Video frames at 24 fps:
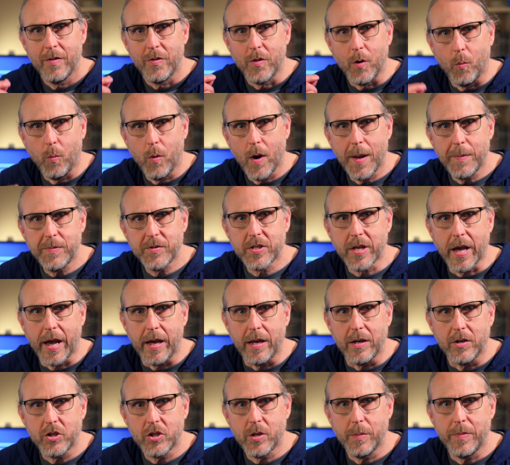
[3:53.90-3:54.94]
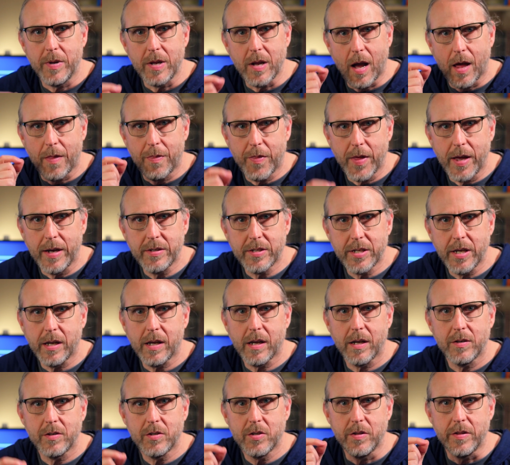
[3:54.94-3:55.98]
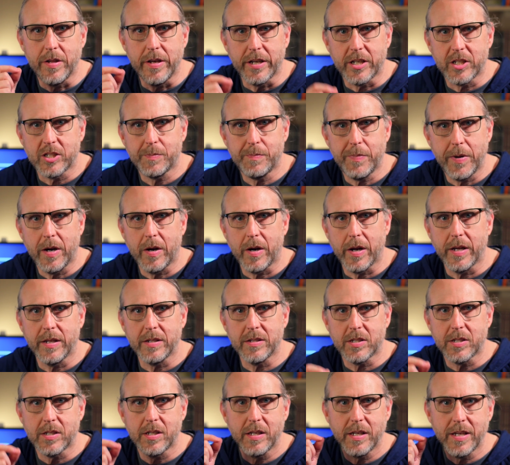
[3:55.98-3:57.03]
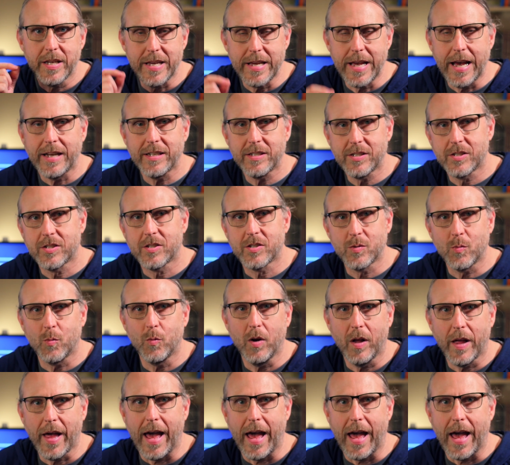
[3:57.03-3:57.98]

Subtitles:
The website should be authentic to the experience guests will